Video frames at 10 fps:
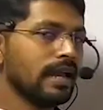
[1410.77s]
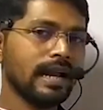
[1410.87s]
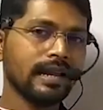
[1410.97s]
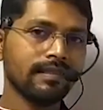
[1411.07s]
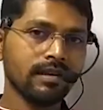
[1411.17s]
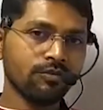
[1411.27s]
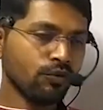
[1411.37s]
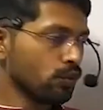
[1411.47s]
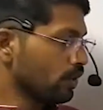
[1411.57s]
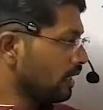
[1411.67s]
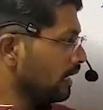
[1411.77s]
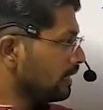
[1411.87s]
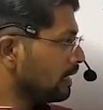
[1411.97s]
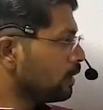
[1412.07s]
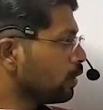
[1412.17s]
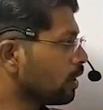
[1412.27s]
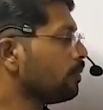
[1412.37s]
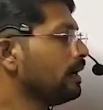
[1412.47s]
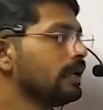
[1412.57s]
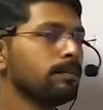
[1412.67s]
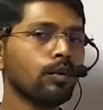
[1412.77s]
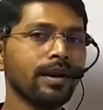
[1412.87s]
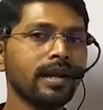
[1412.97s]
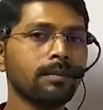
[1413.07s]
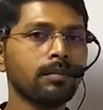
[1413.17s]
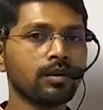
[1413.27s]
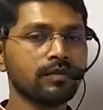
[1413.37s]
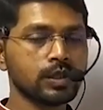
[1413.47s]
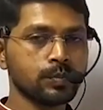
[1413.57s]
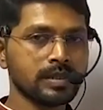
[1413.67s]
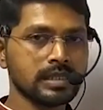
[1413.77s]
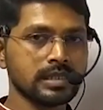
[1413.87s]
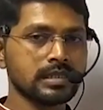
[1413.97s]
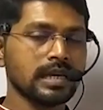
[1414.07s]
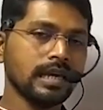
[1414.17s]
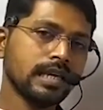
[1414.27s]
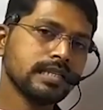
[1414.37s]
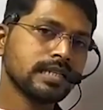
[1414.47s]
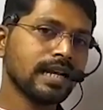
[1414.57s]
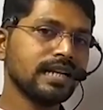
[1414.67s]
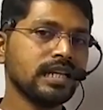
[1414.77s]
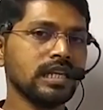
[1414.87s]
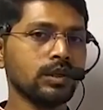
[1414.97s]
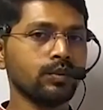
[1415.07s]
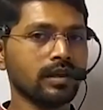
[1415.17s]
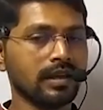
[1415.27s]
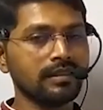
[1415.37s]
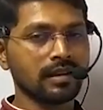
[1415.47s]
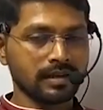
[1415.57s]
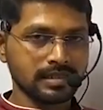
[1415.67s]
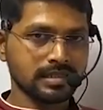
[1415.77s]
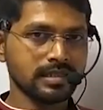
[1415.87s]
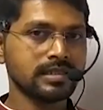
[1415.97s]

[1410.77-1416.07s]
and therefore the normal diploid number of the species is continued in the rest,